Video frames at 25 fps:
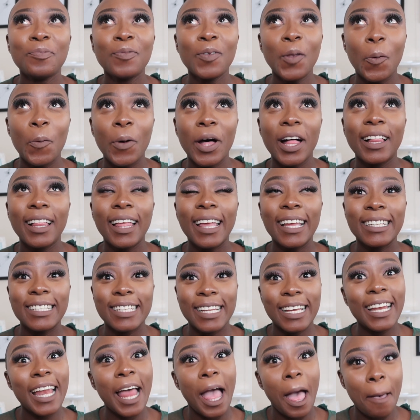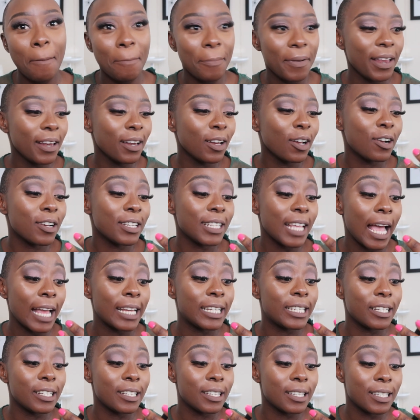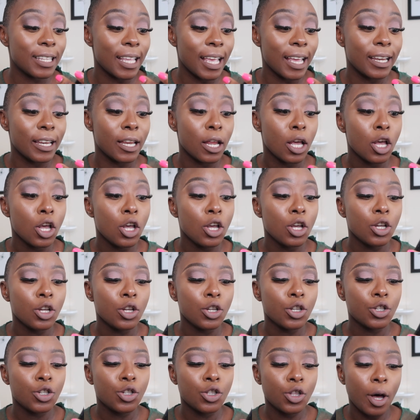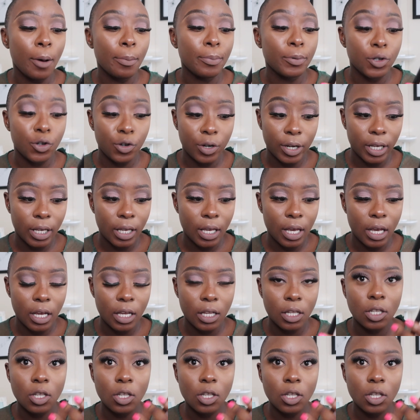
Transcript: well, it did happen, because I just said stop drinking.